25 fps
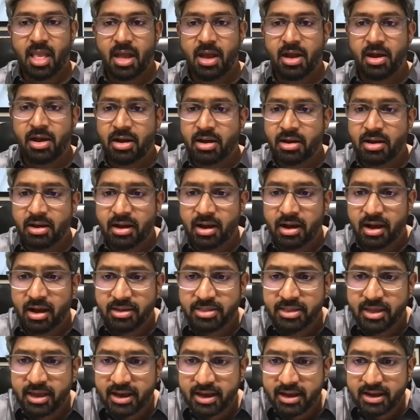Are
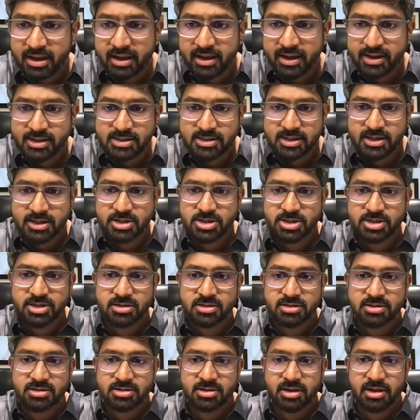there any
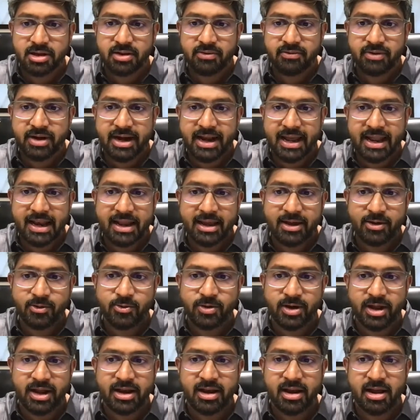restrictions in our daily
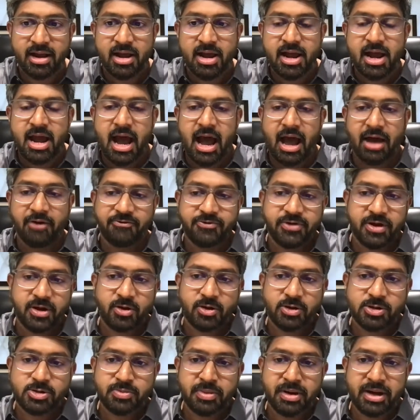routine after
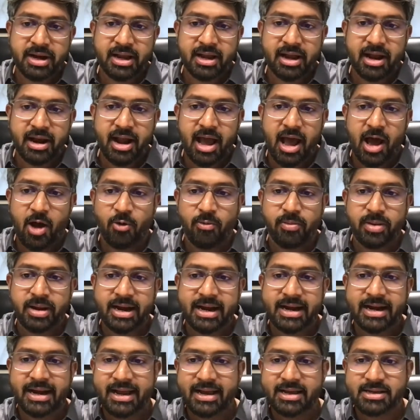cosmetic, and how many
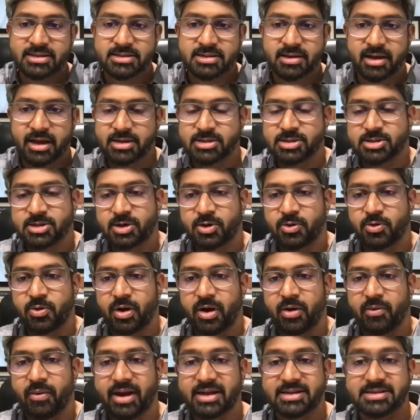days rest do you
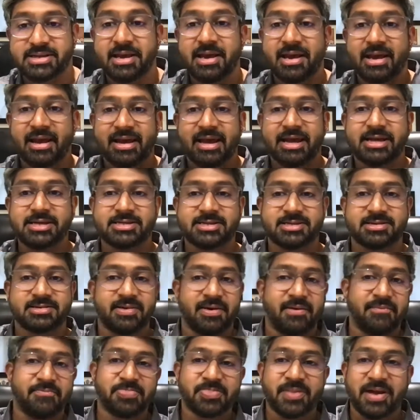advise? Yes,
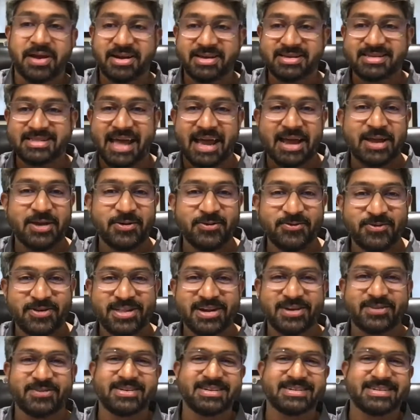Anis, thank you for
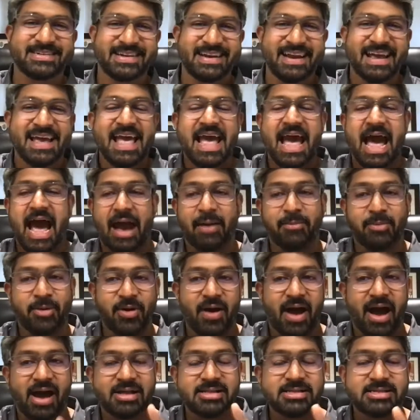that question. I'm going
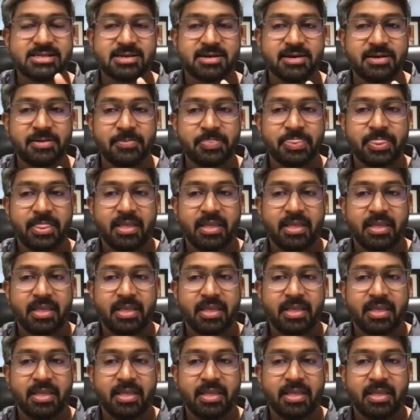to answer